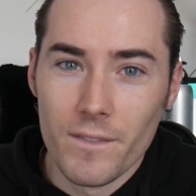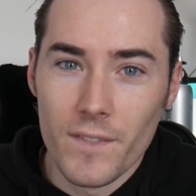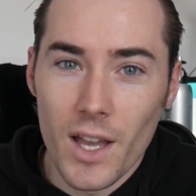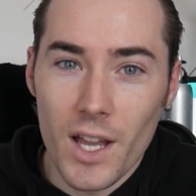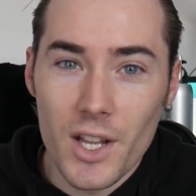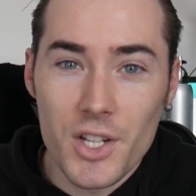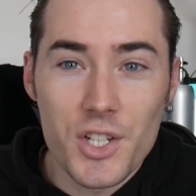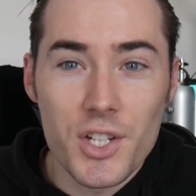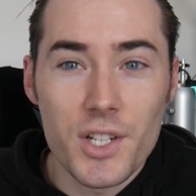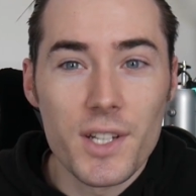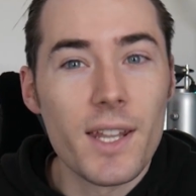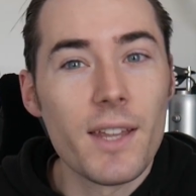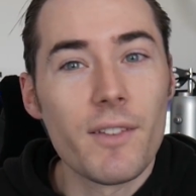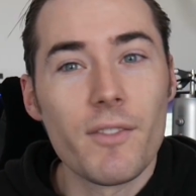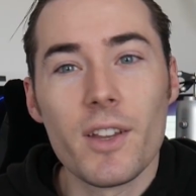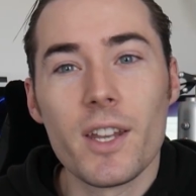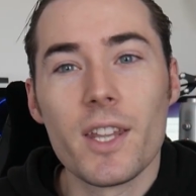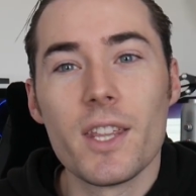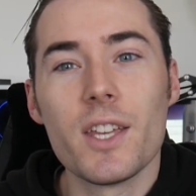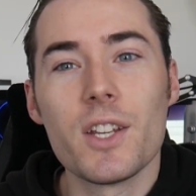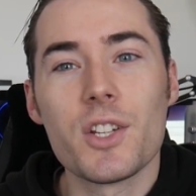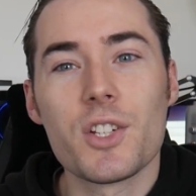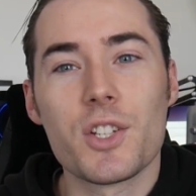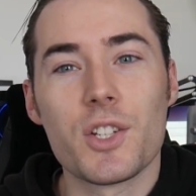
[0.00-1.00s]
I shouldn't have
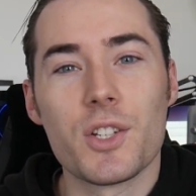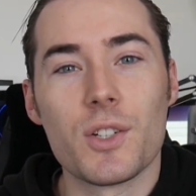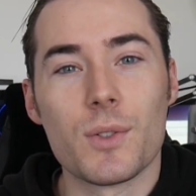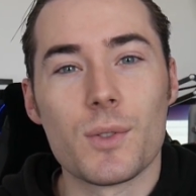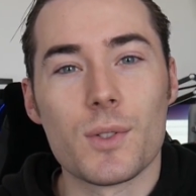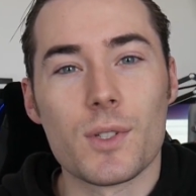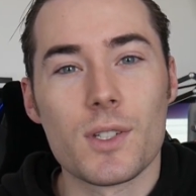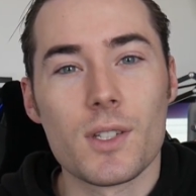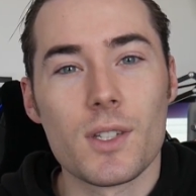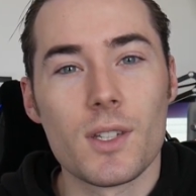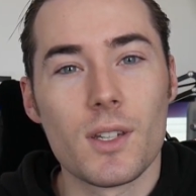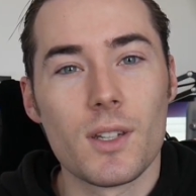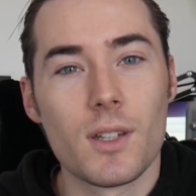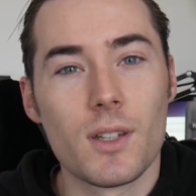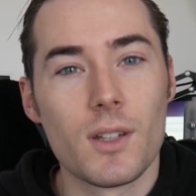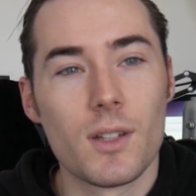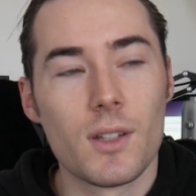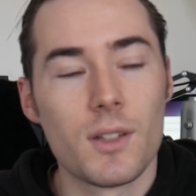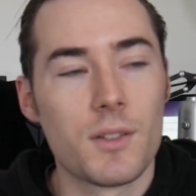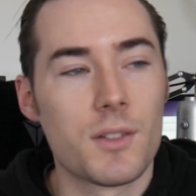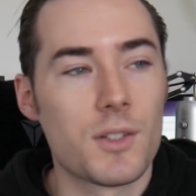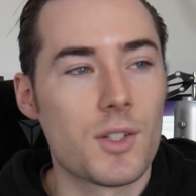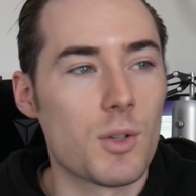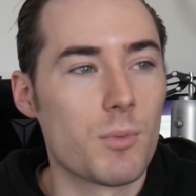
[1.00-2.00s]
any issues.
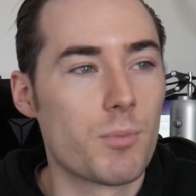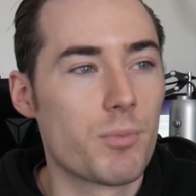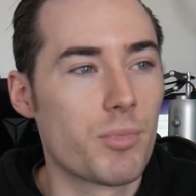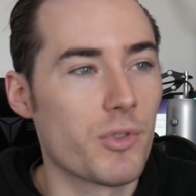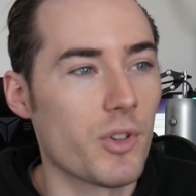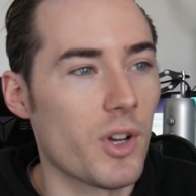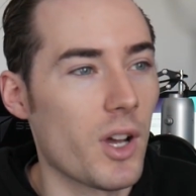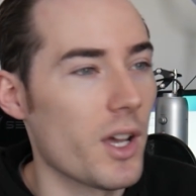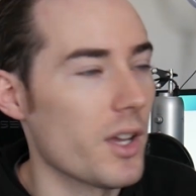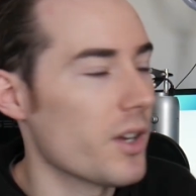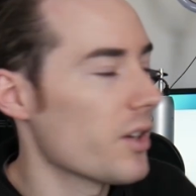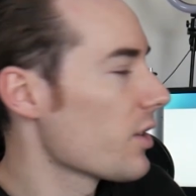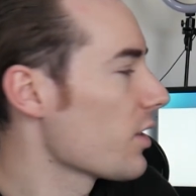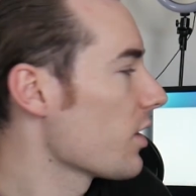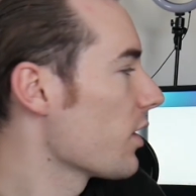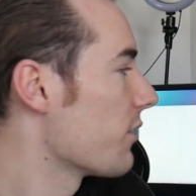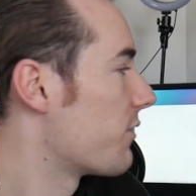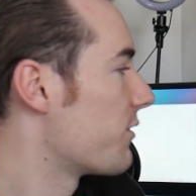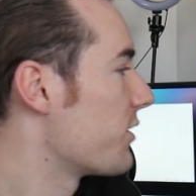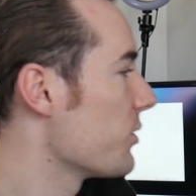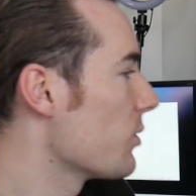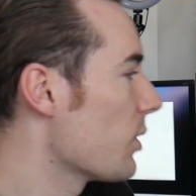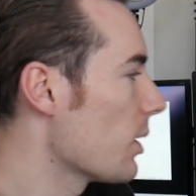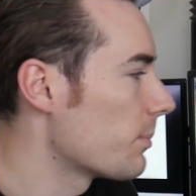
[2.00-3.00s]
So a
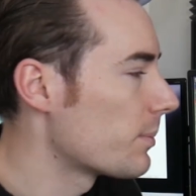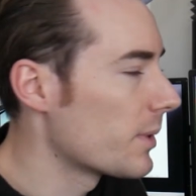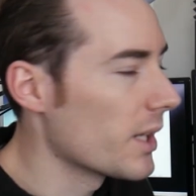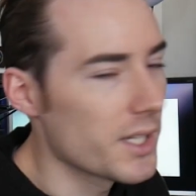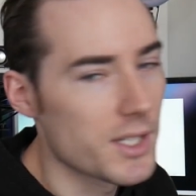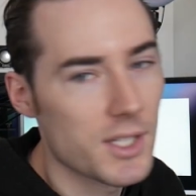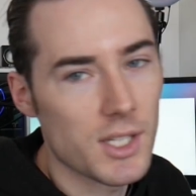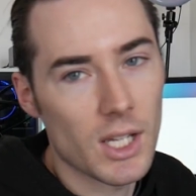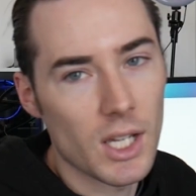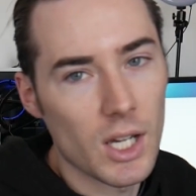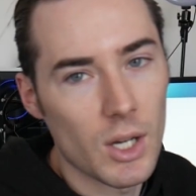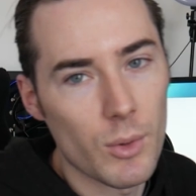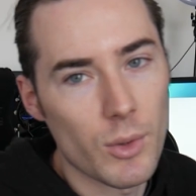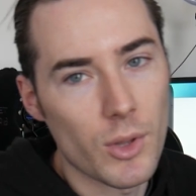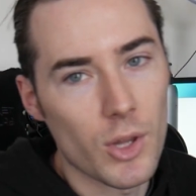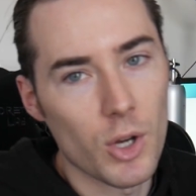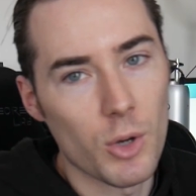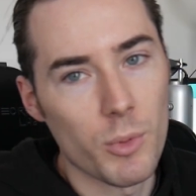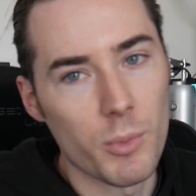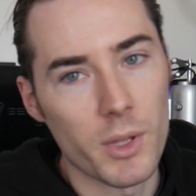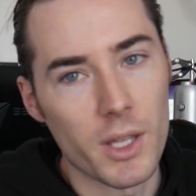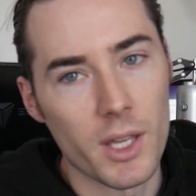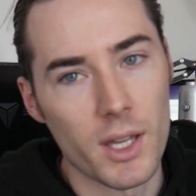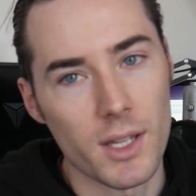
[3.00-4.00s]
few updates ago with
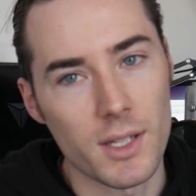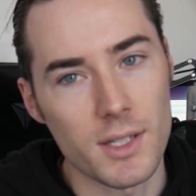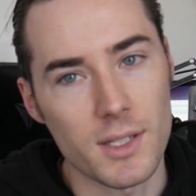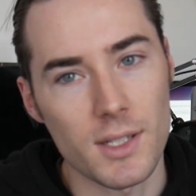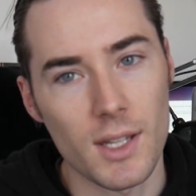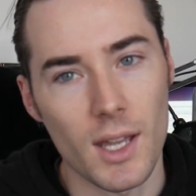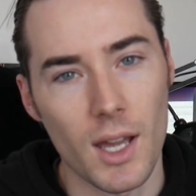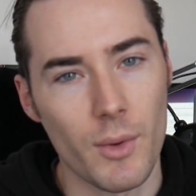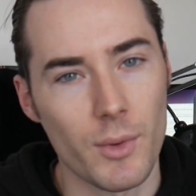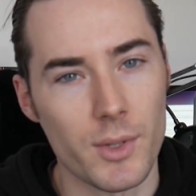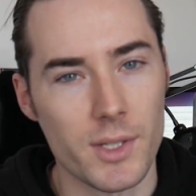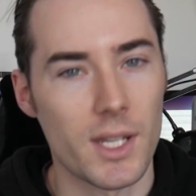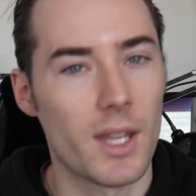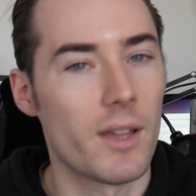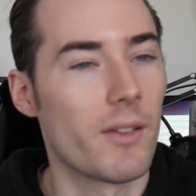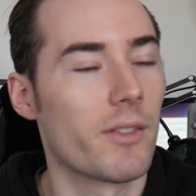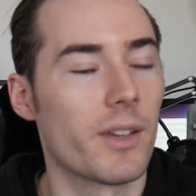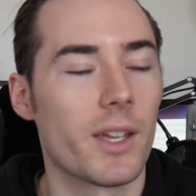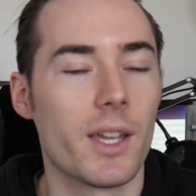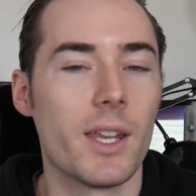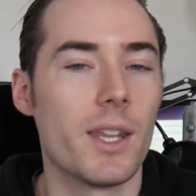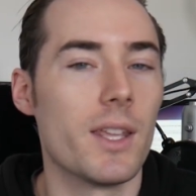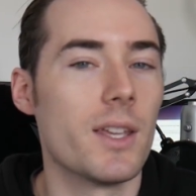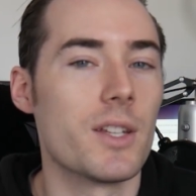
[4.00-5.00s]
OBS, I wasn't
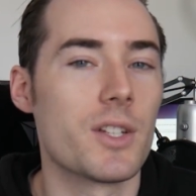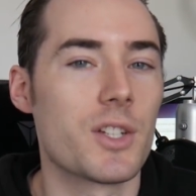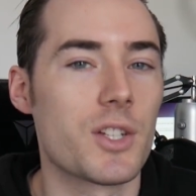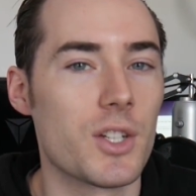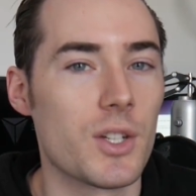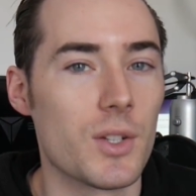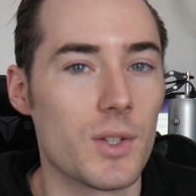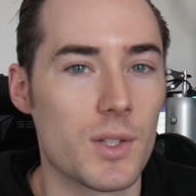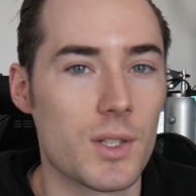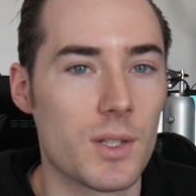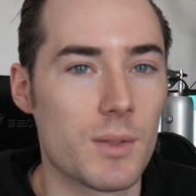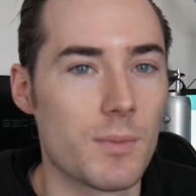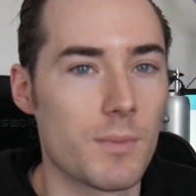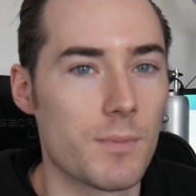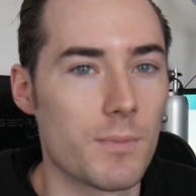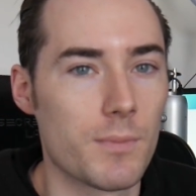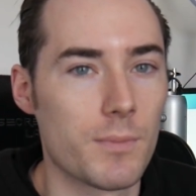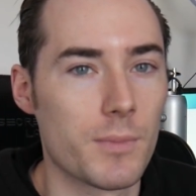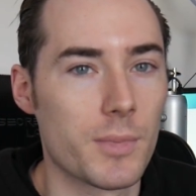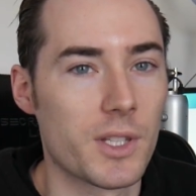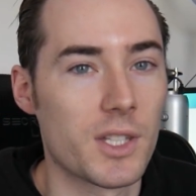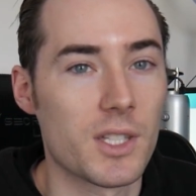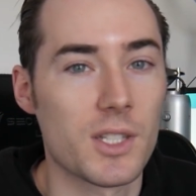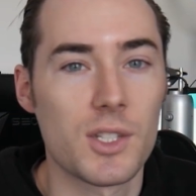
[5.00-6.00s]
having any issues.
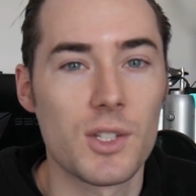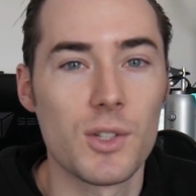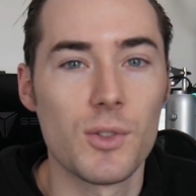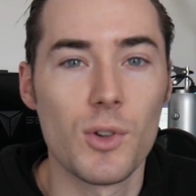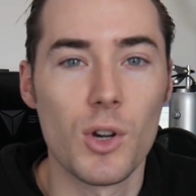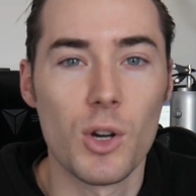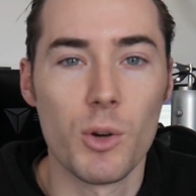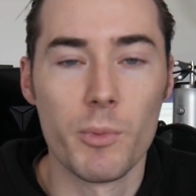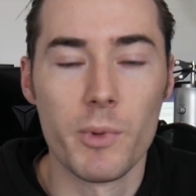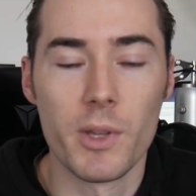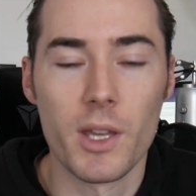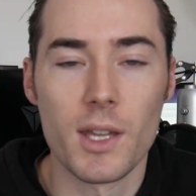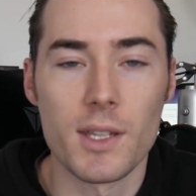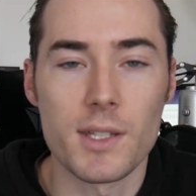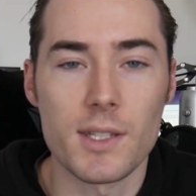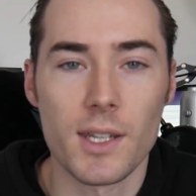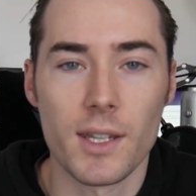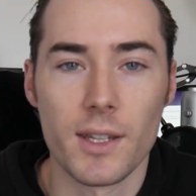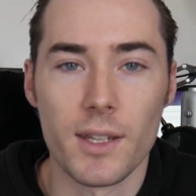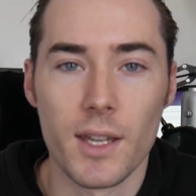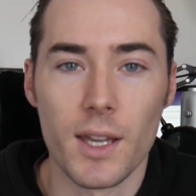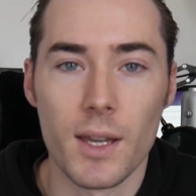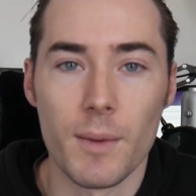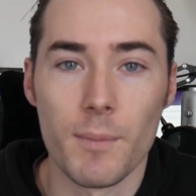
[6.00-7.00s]
With this new OBS,
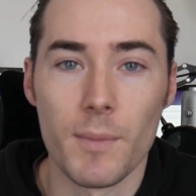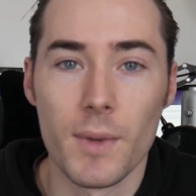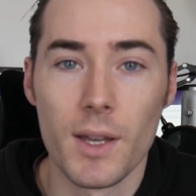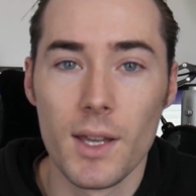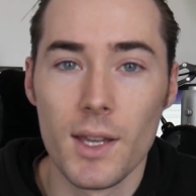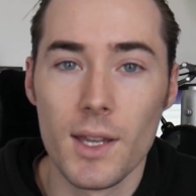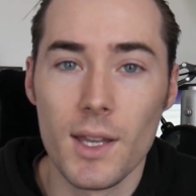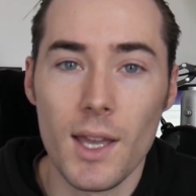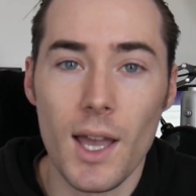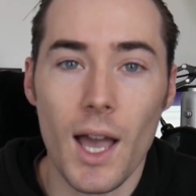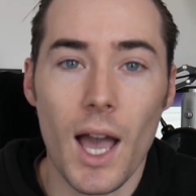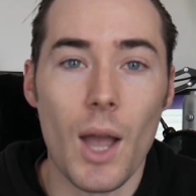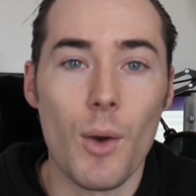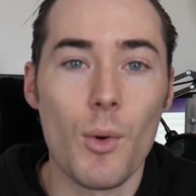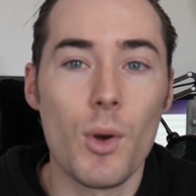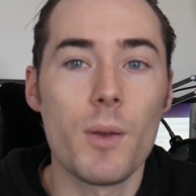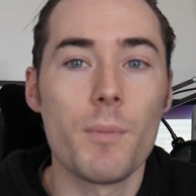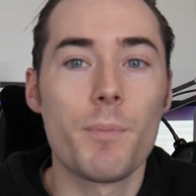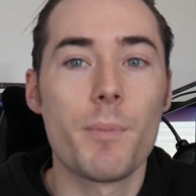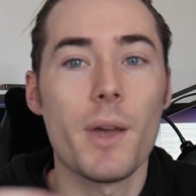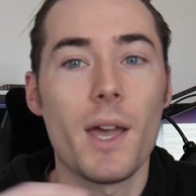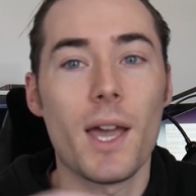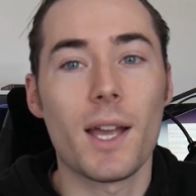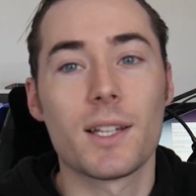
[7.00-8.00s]
I am. I
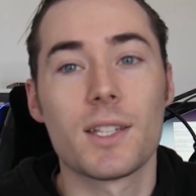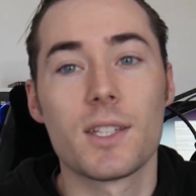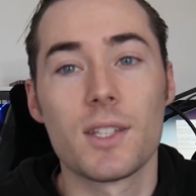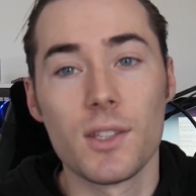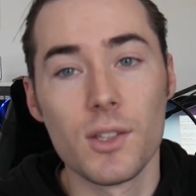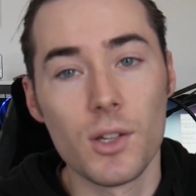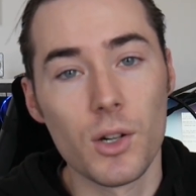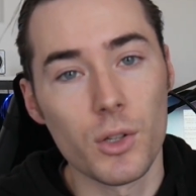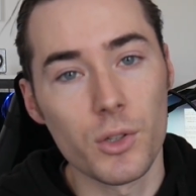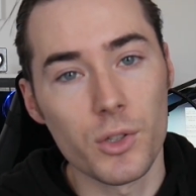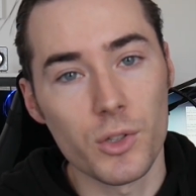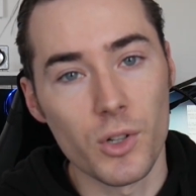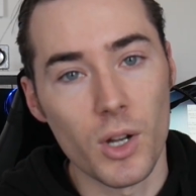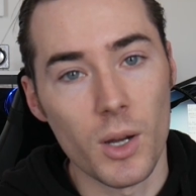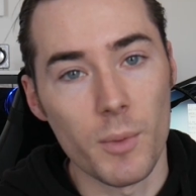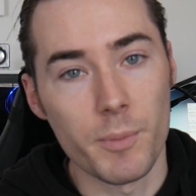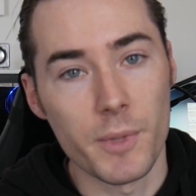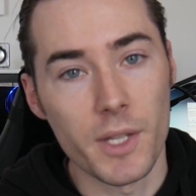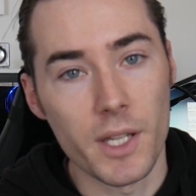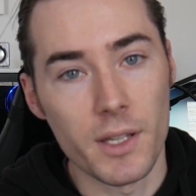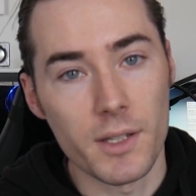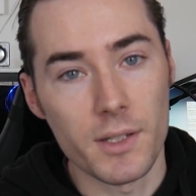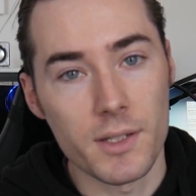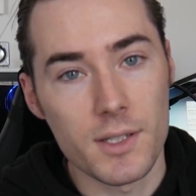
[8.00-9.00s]
went back to the older
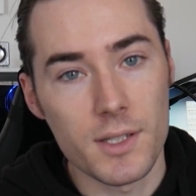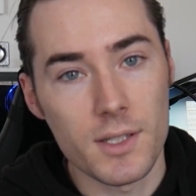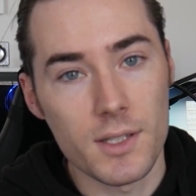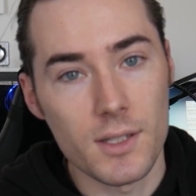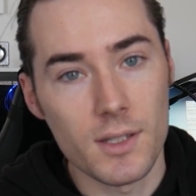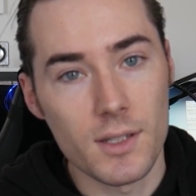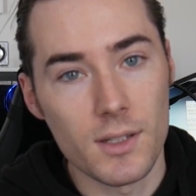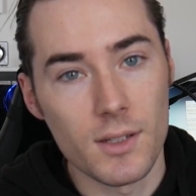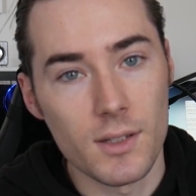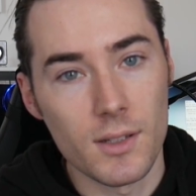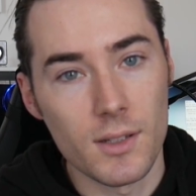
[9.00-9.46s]
updates.